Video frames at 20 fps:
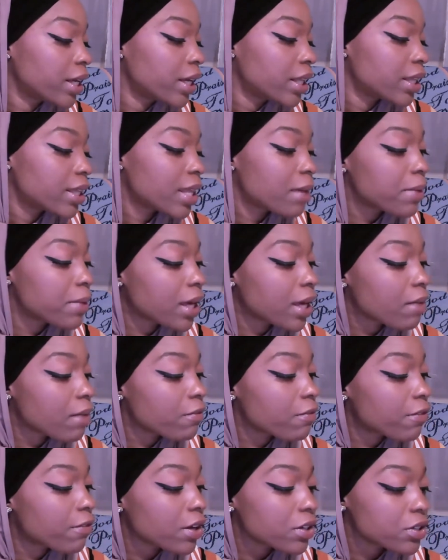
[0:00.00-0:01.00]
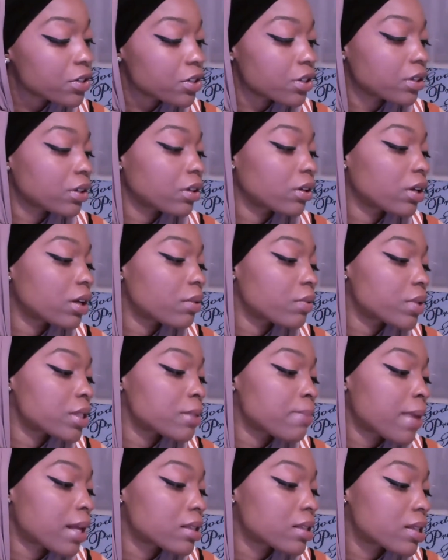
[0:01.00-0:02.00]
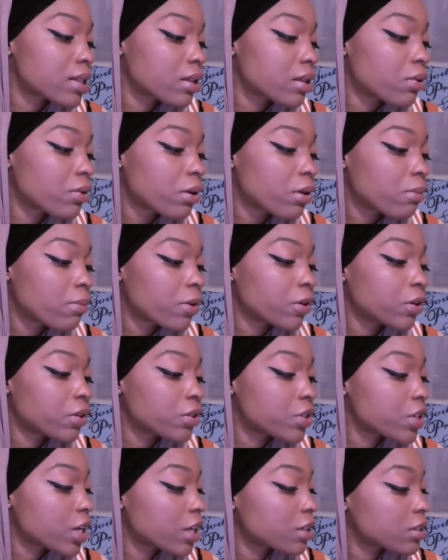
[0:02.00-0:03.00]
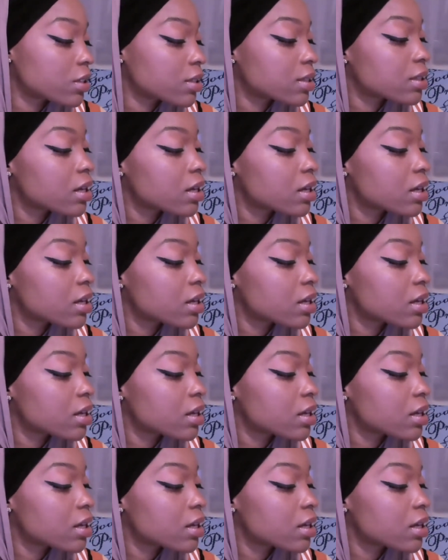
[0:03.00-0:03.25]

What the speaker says: They become functional in response to the hormonal changes